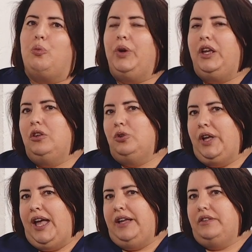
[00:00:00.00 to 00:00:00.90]
We
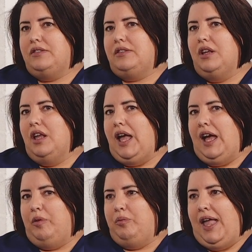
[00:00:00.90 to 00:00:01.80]
look at
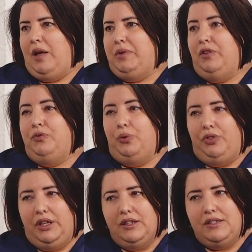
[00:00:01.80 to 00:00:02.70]
how many full
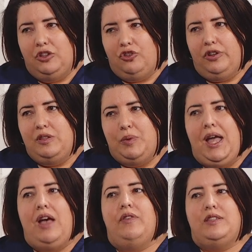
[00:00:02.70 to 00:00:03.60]
thickness injuries we
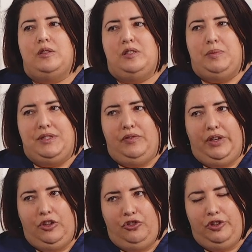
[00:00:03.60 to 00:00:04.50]
have as a
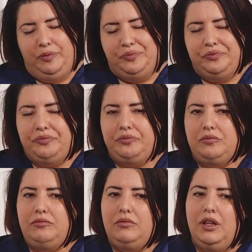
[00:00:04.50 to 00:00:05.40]
specific issue.
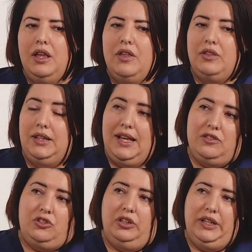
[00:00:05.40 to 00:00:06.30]
The
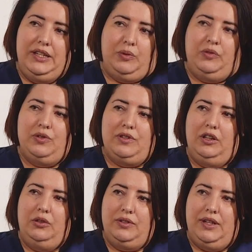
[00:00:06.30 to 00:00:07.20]
last 2 years, we've
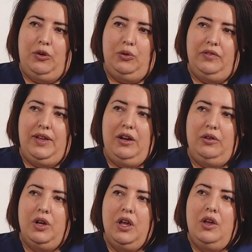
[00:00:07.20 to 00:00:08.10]
also looked at all of
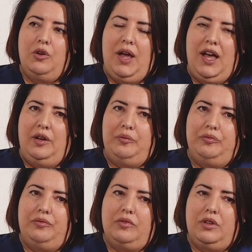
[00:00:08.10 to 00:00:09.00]
our
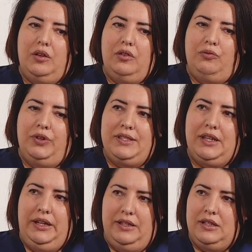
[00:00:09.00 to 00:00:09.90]
risk
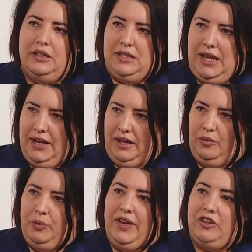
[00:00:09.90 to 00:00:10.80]
incident data.
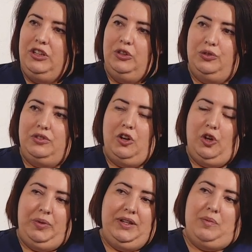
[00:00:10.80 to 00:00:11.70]
We've actually looked and
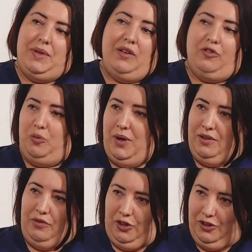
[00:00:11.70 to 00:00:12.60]
opened up every one
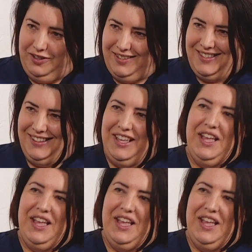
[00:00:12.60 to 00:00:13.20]
of those